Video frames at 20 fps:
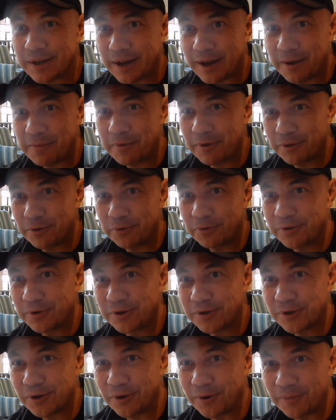come and do the
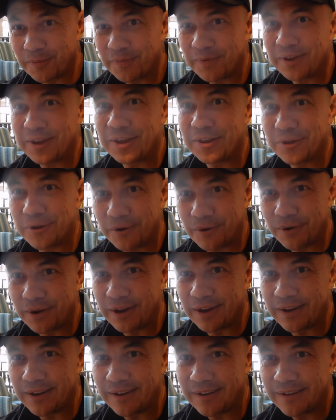job in the
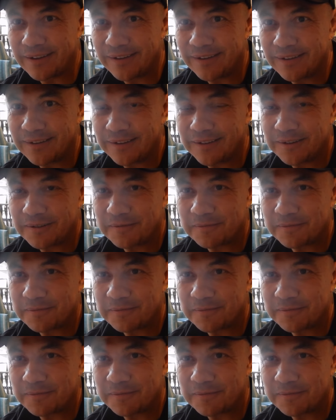ring. And you